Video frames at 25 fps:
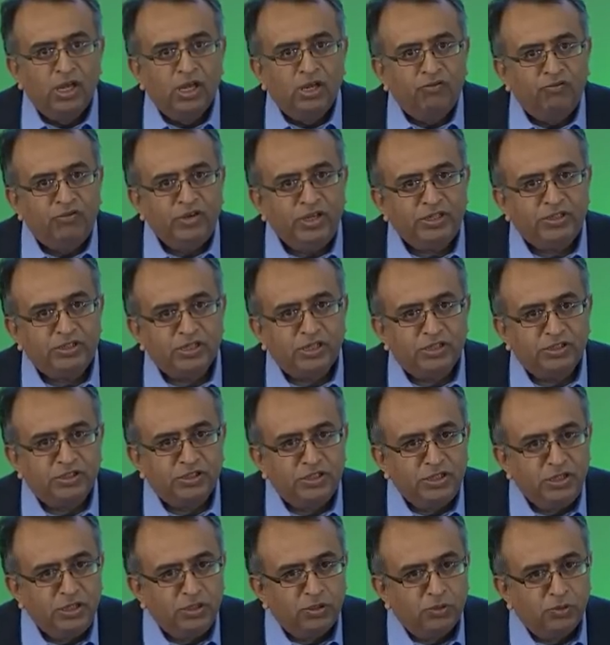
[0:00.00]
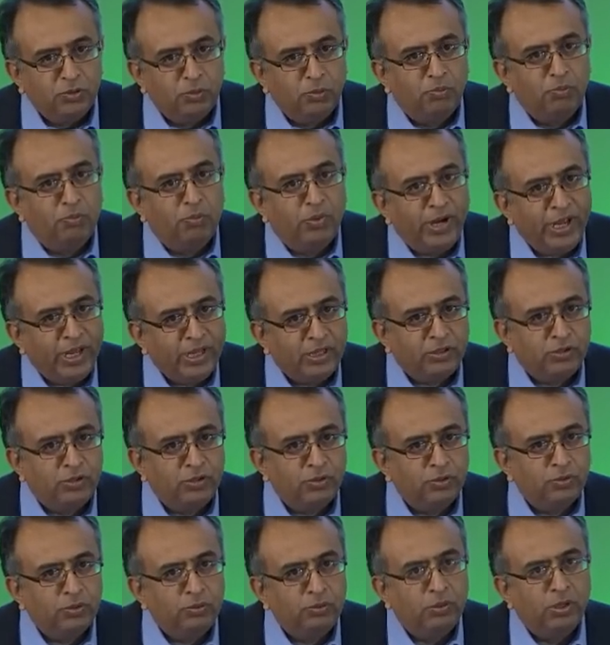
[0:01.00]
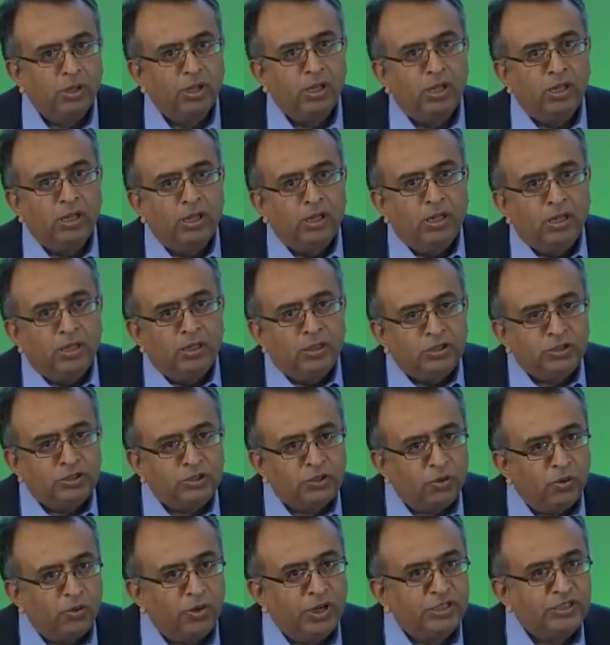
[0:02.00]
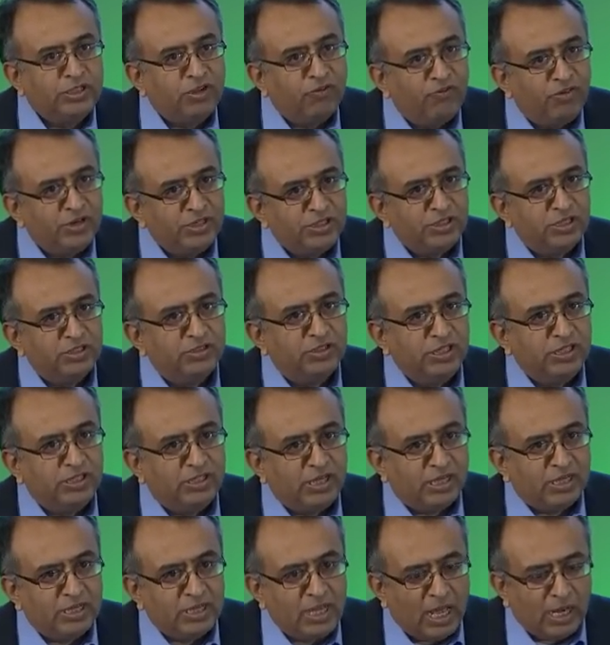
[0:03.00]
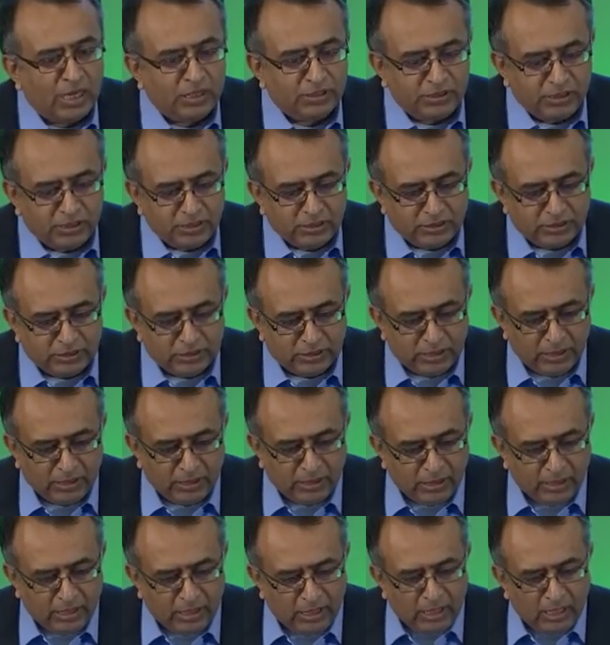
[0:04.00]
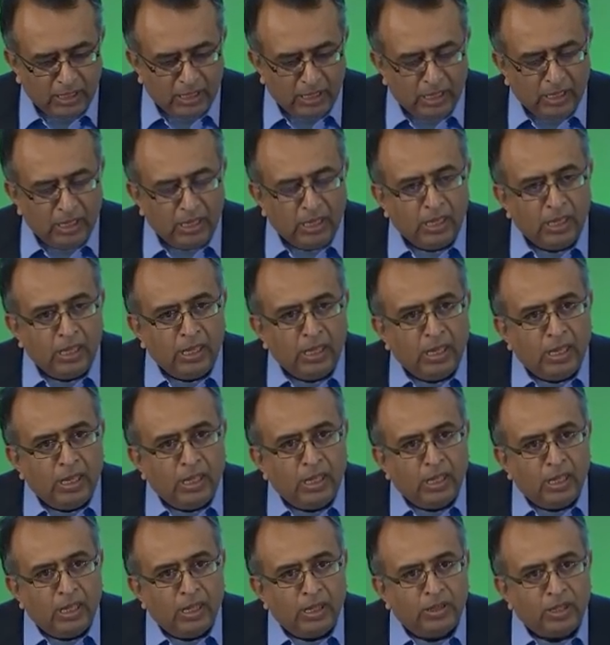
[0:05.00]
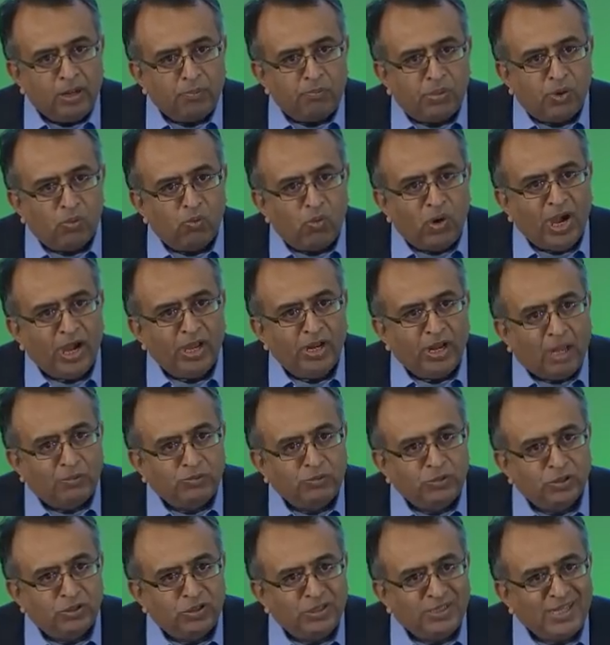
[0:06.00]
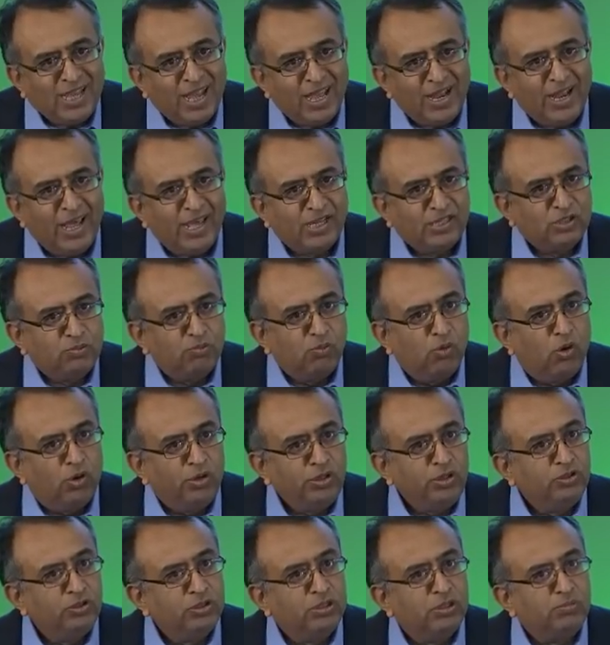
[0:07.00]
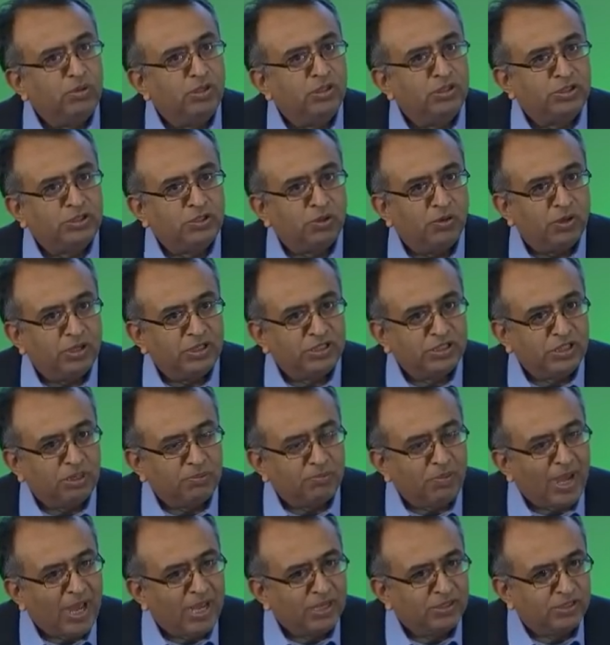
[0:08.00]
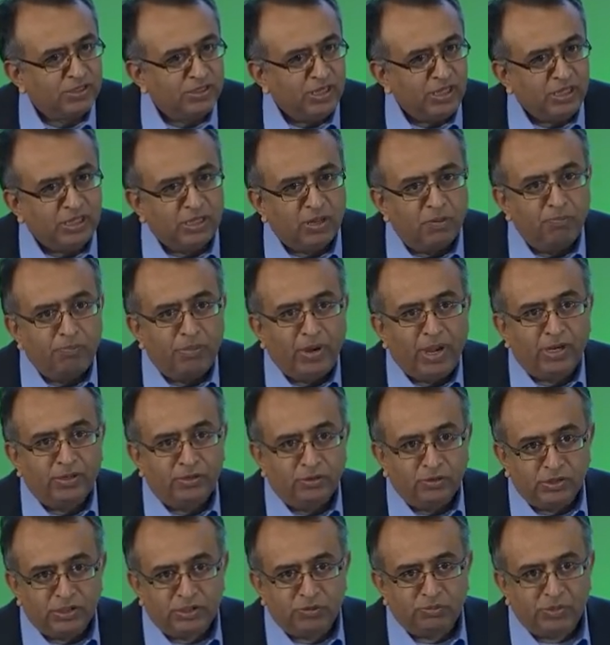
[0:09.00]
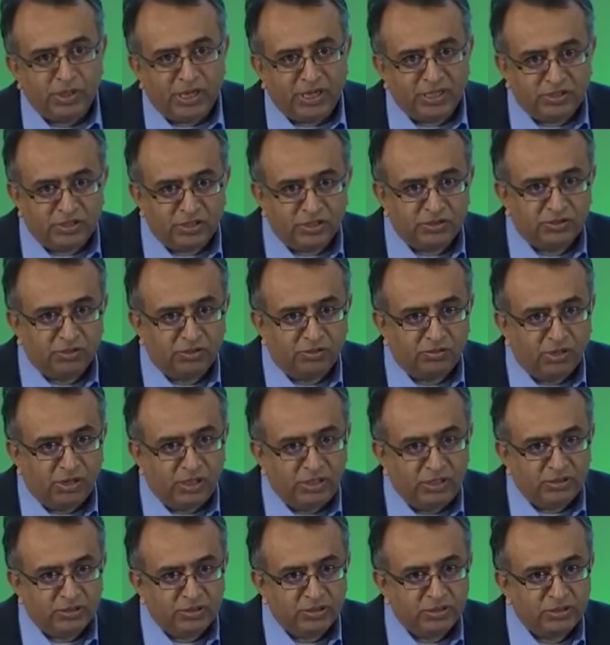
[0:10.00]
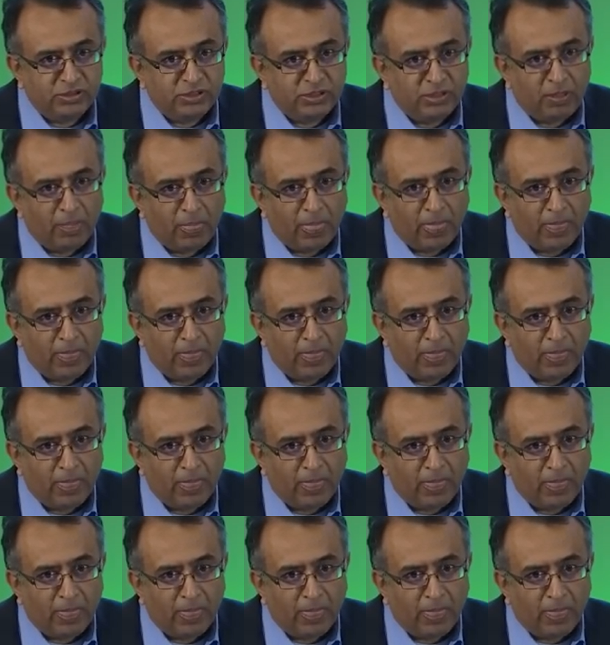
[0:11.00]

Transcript: features new breakthrough storage efficiency technologies that provide up to 10x more usable storage capacity compared to its predecessor releases,